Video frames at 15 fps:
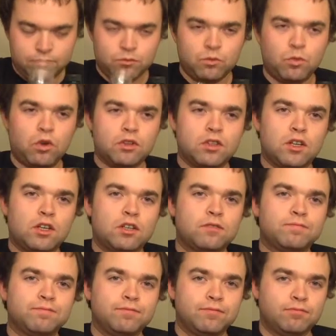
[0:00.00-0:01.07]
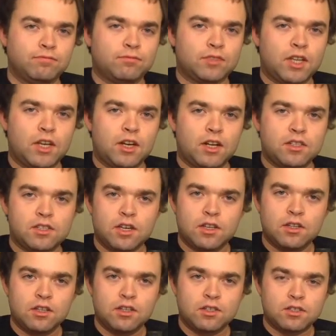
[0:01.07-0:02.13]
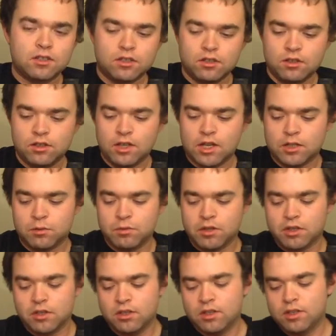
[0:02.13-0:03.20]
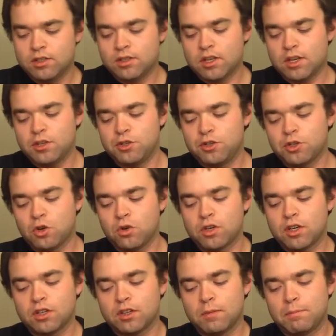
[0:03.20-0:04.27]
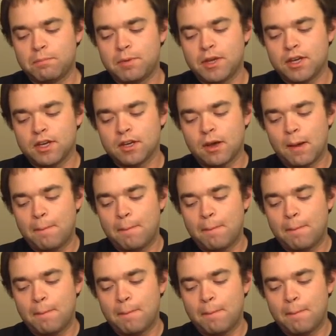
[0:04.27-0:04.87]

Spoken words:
One thing, and I said this last week, is that you don't get the big